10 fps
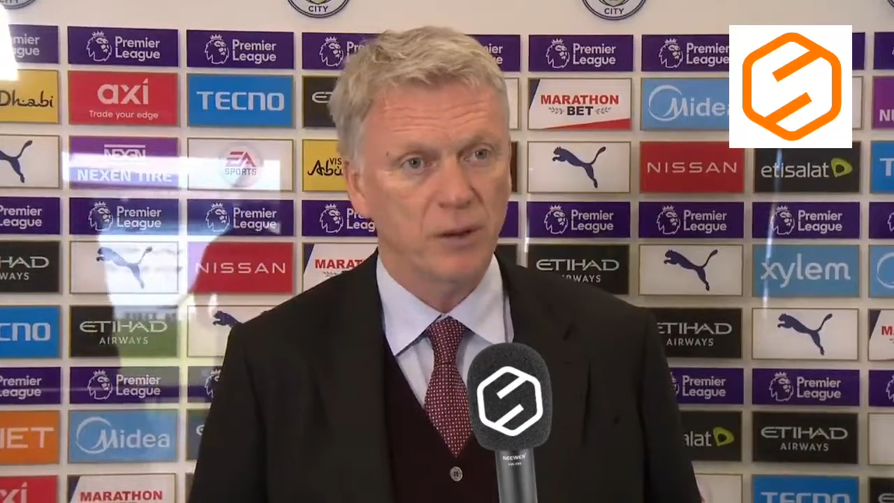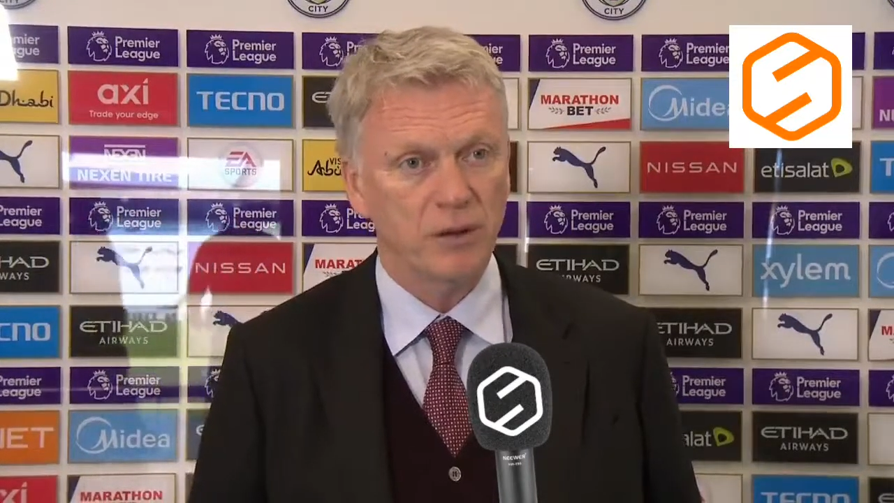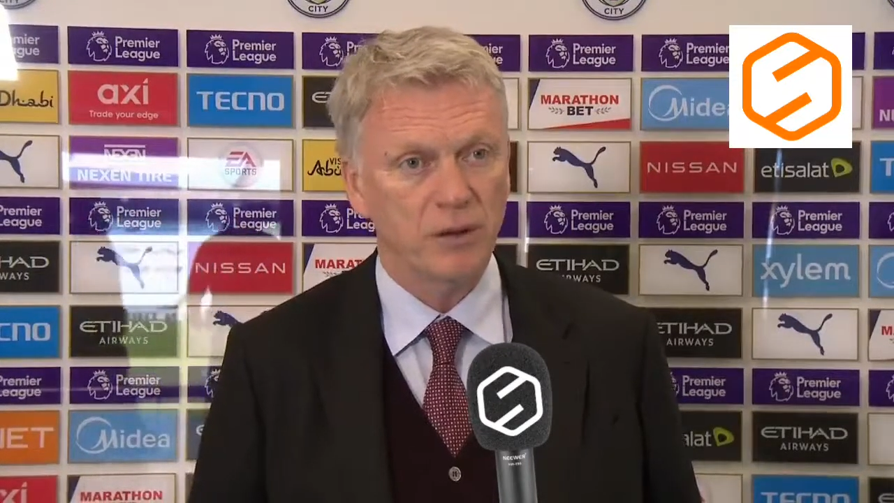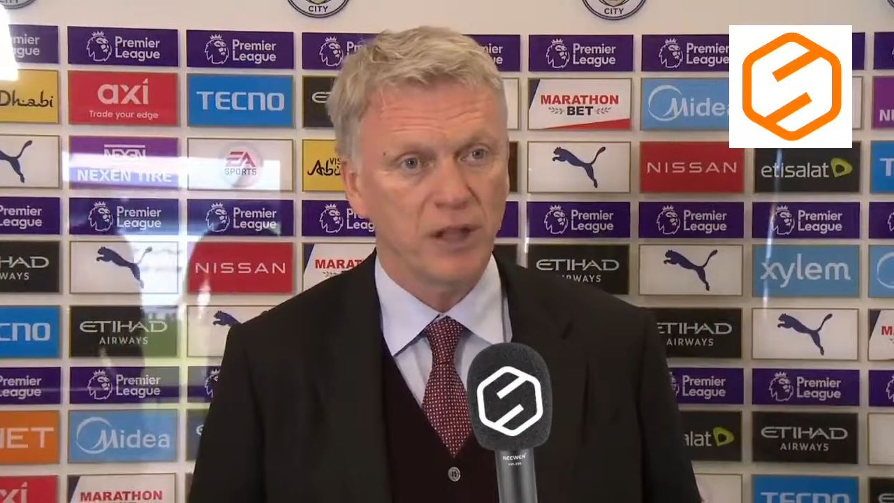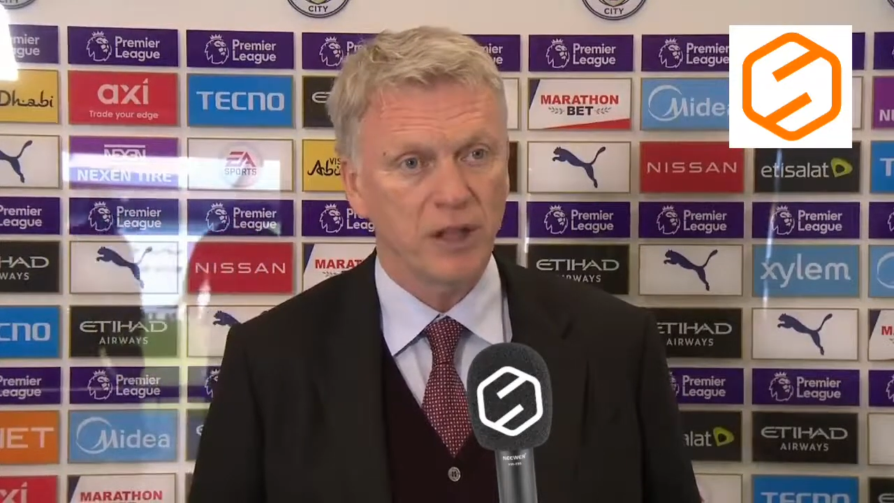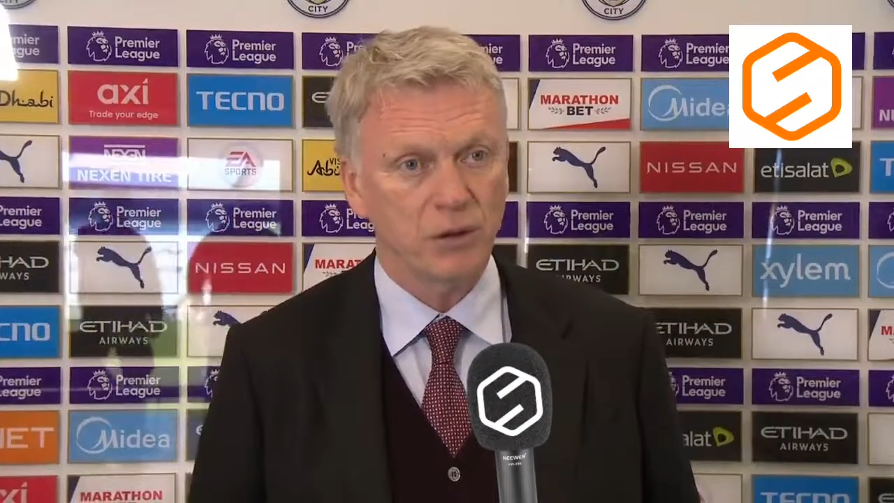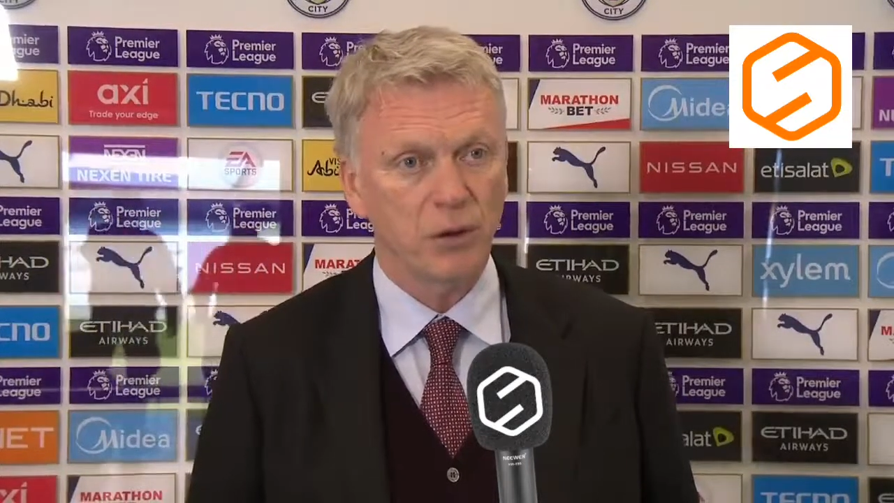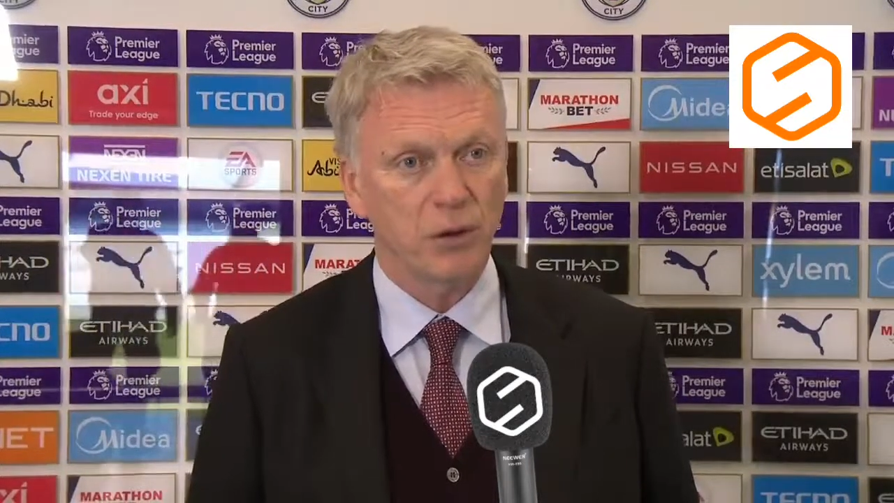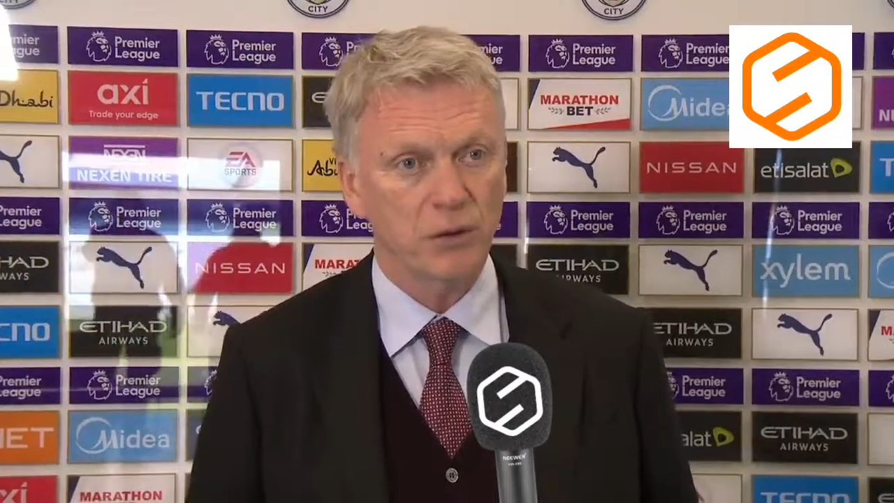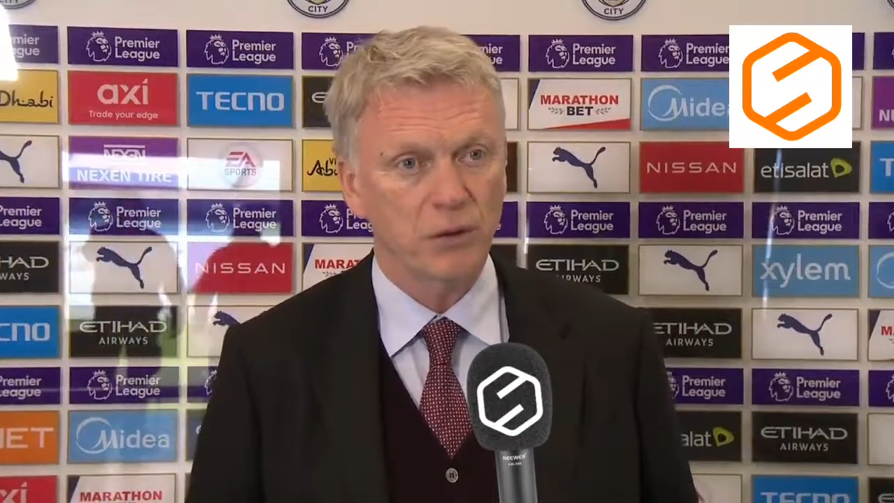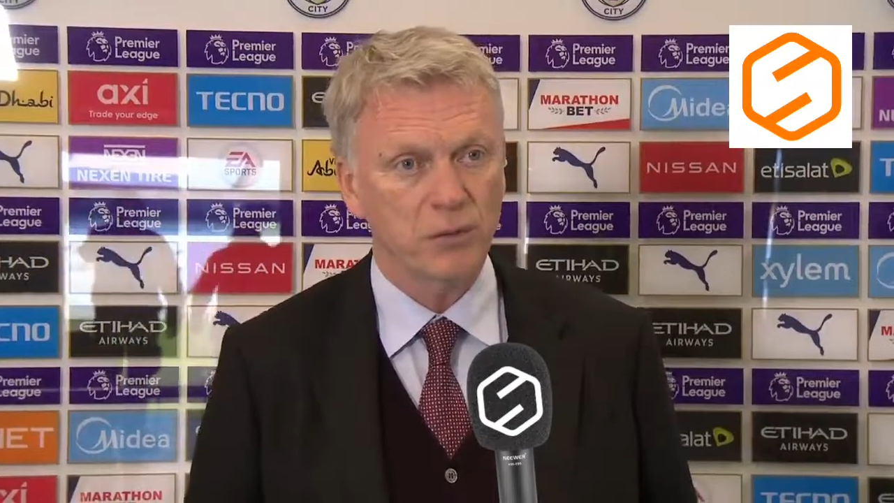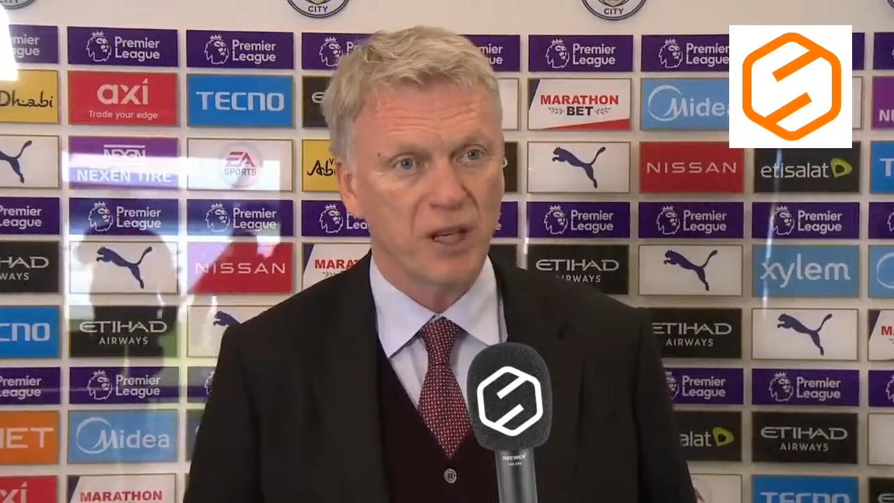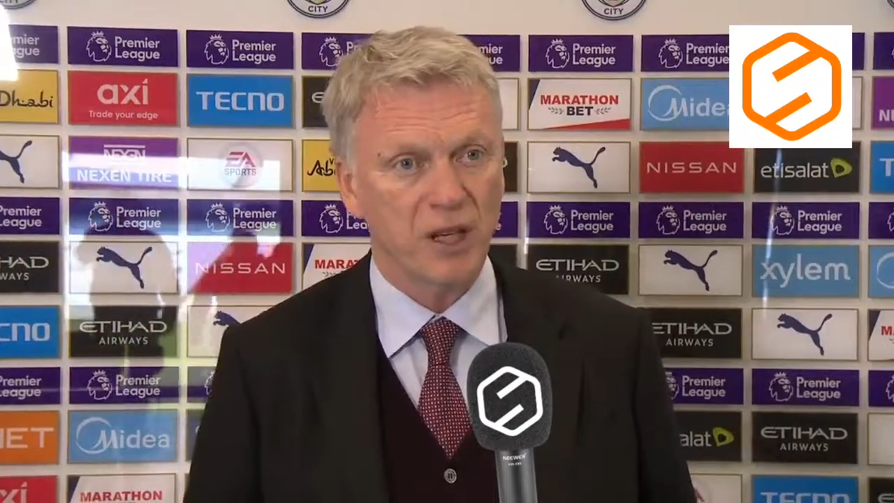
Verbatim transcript: they get two goals from centre